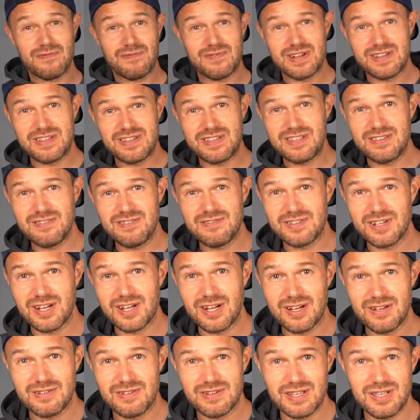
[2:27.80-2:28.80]
free to use
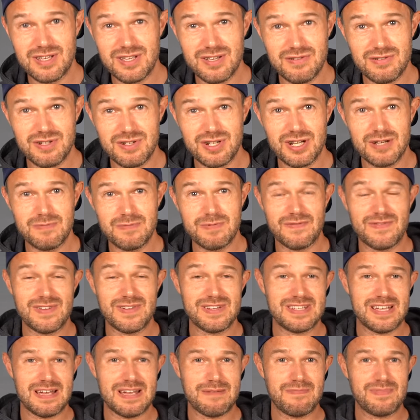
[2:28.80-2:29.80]
code YouTube for
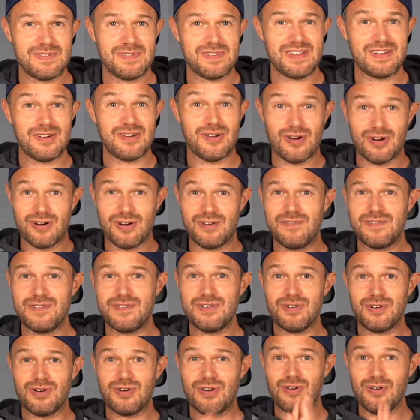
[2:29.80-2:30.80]
10% off
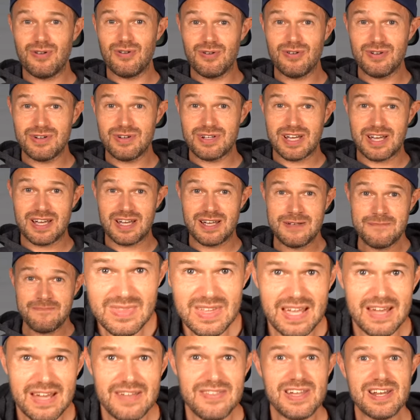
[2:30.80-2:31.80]
your order.
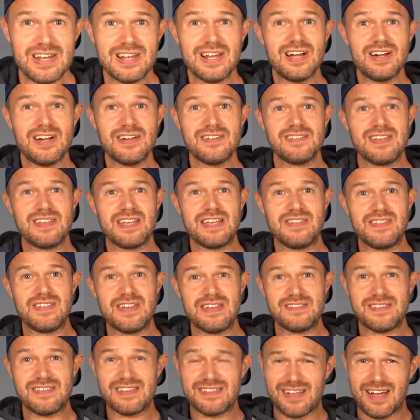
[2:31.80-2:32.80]
And then lastly,
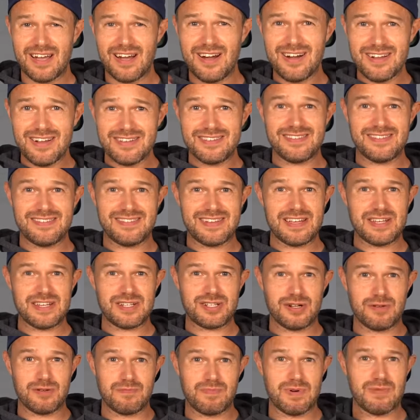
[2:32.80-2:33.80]
these things aren't
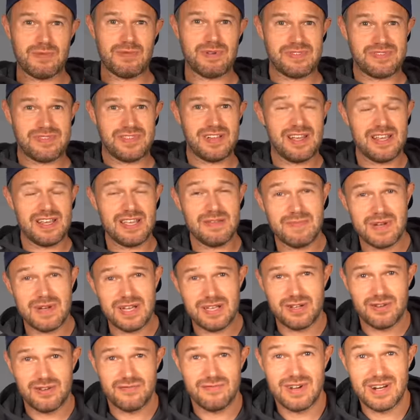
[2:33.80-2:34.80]
essential, but will certainly
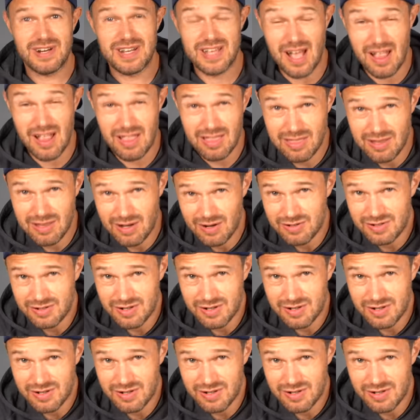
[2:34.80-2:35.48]
make your running a lot